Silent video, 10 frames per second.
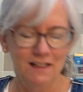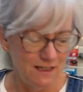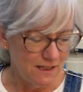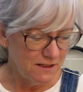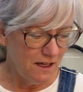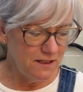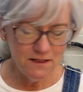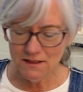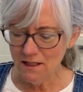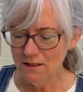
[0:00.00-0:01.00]
Okay, got the
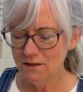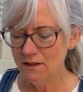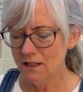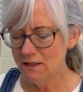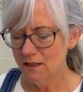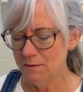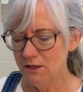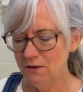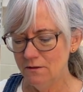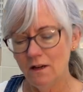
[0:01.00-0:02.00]
onions done. So the next thing I'm
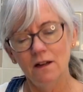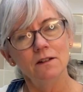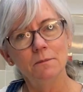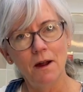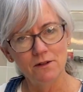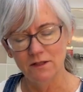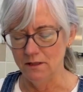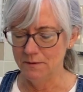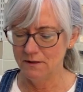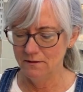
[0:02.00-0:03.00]
gonna do are the
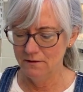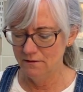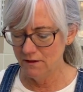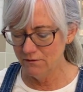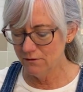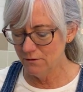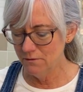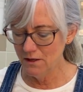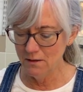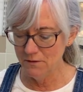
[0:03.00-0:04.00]
parsnips. Never
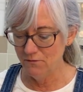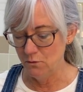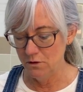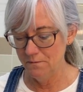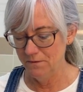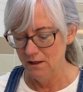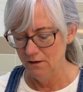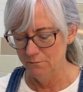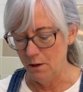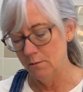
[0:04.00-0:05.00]
grew them before.
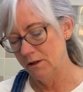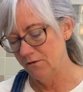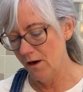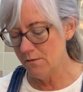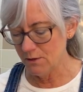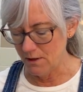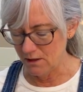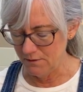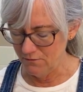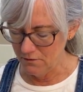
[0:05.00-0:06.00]
Bought them at the farmer's
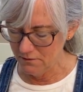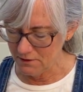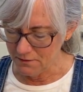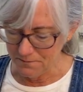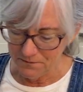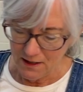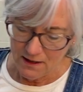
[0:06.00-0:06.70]
market before, so